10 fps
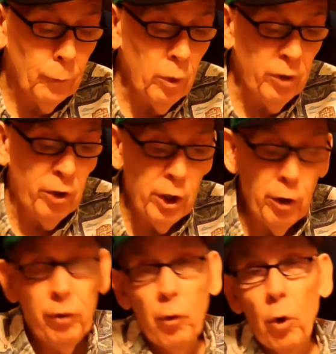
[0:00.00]
What's it
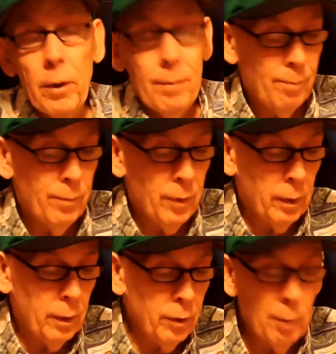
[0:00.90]
used for?
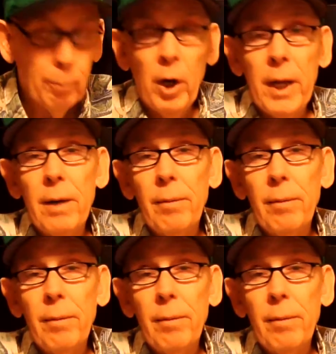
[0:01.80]
Number 8.